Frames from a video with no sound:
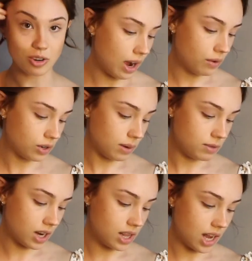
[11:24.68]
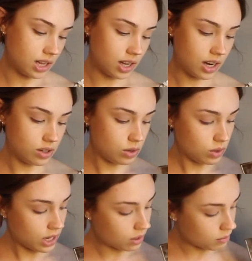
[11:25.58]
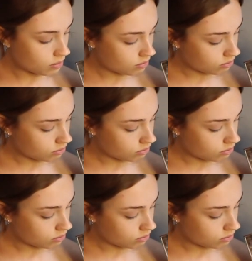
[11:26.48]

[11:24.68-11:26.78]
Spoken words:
After I'm done that, then I do like a